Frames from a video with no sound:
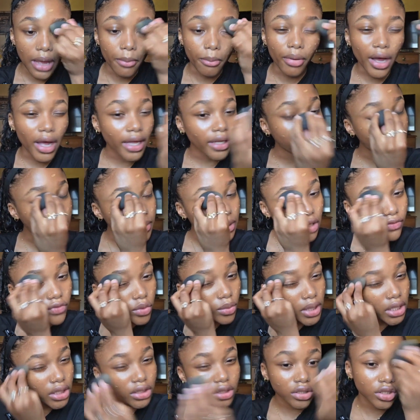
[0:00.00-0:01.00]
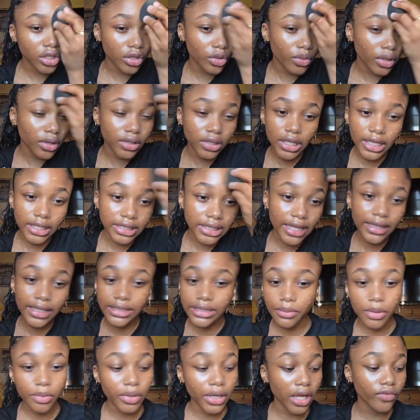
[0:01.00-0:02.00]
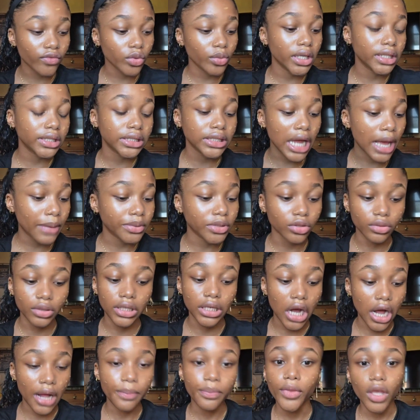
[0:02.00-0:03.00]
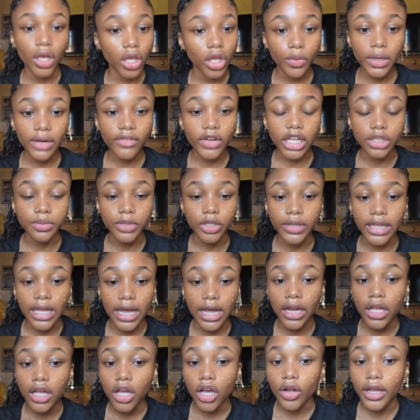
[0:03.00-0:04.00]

But to be influenced to the extent that some people get influenced, absolutely not. You would never catch me doing that.